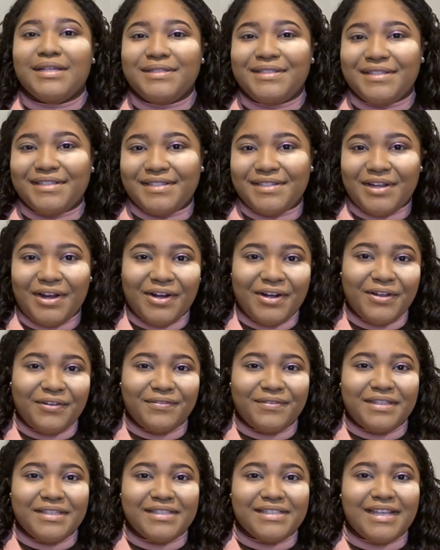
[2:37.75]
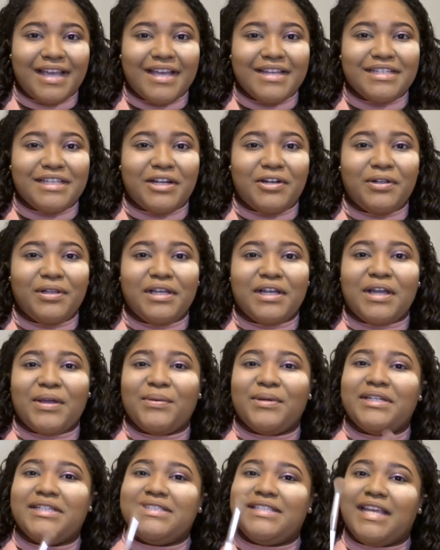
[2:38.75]
To start off this eyeshadow look, I'm
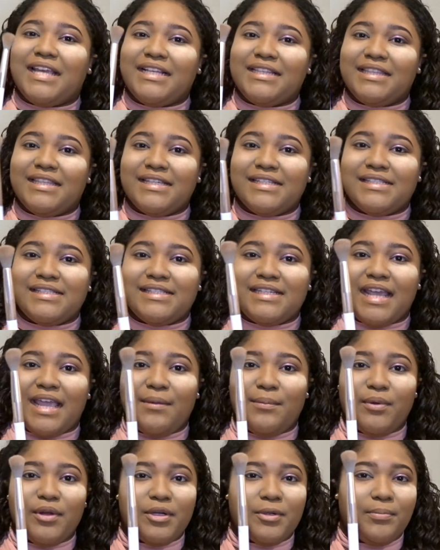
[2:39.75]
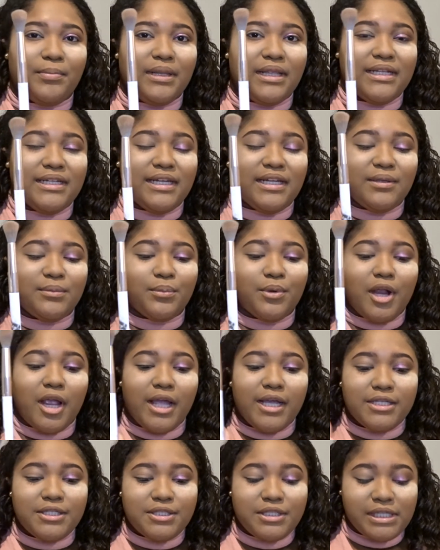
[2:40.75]
going to take this tapered blending
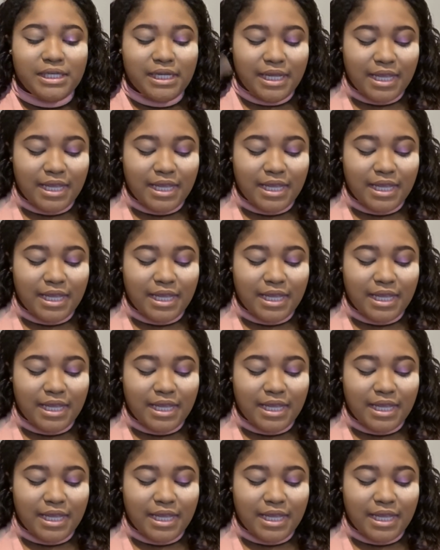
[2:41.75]
brush